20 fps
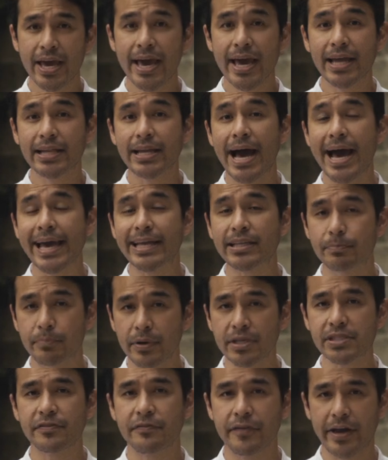and hiked
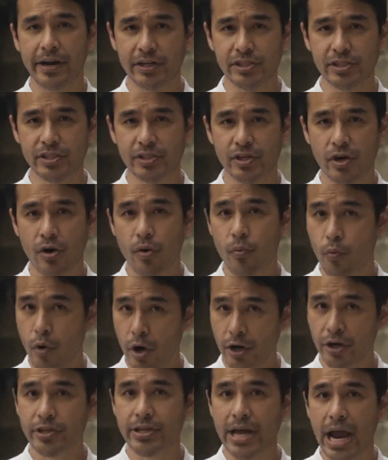bus fares,
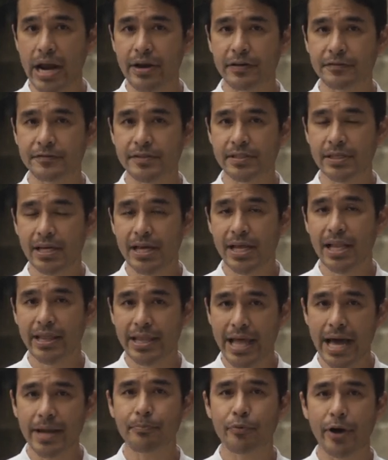water tariffs,
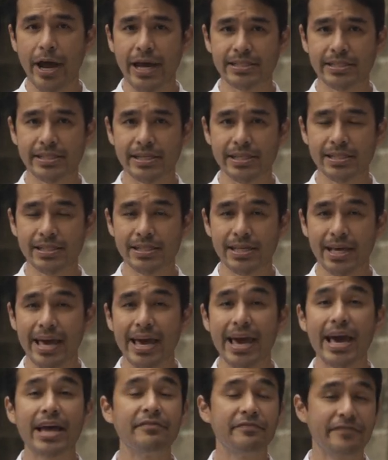land prices,
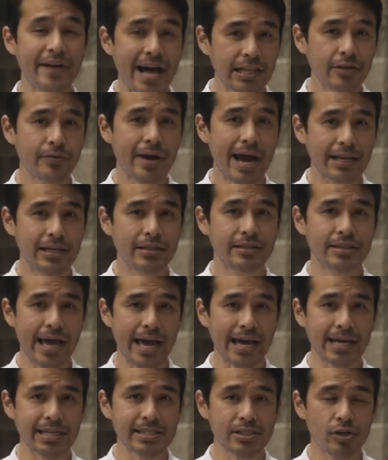and value-added
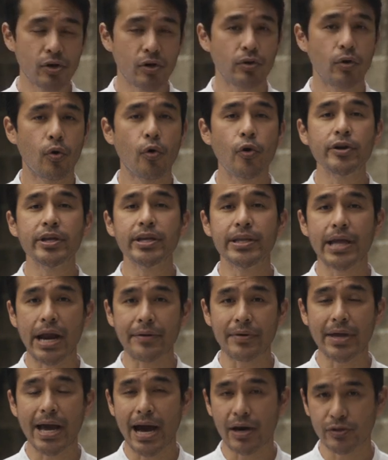tax on
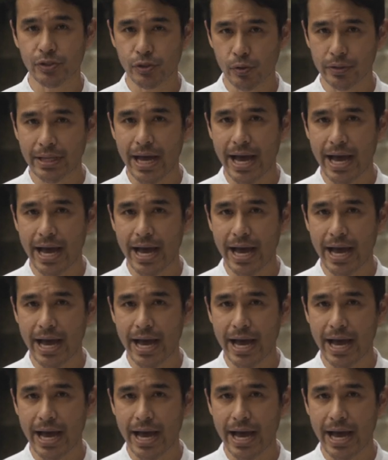ordinary household